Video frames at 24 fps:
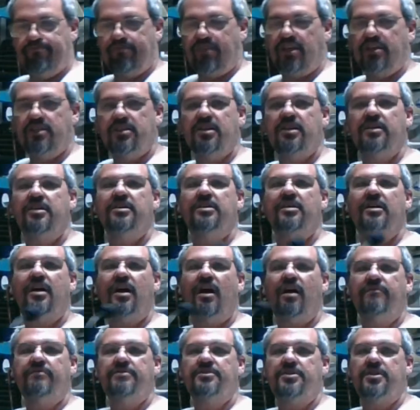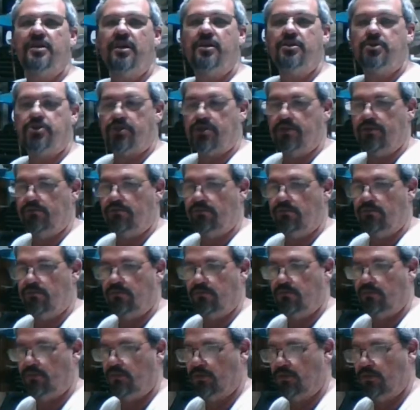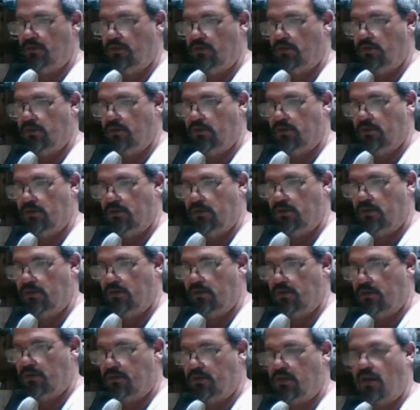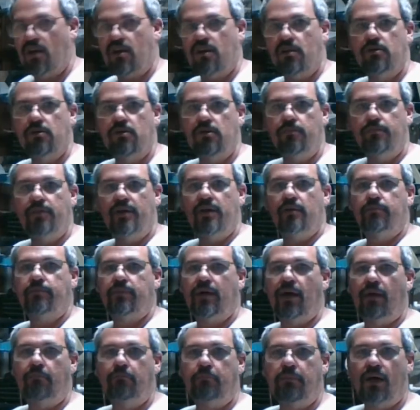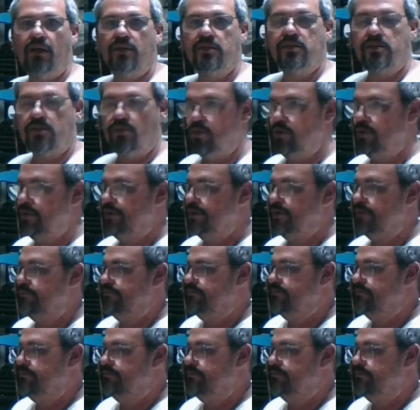continue the conversation, talk a little bit about Ballwood.